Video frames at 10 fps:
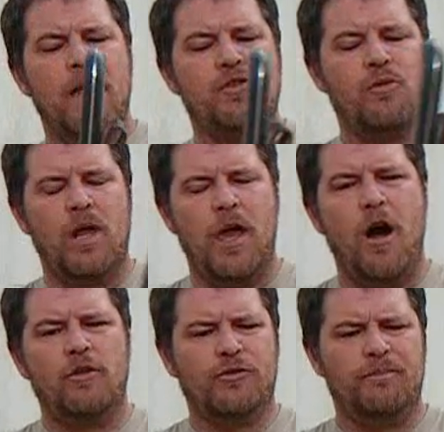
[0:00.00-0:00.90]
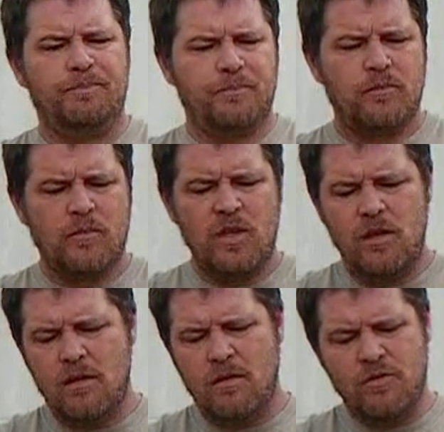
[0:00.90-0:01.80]
Makes it really awesome.
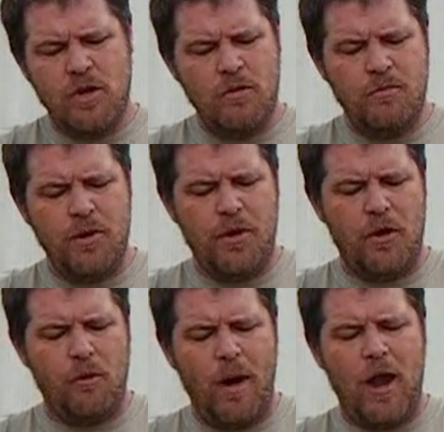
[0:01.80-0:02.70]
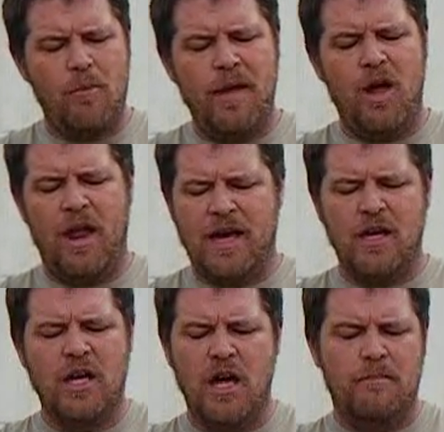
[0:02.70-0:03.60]
So you can put it on a wider belt
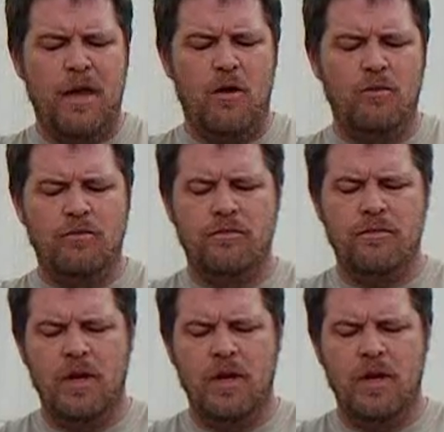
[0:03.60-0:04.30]
like a gun belt.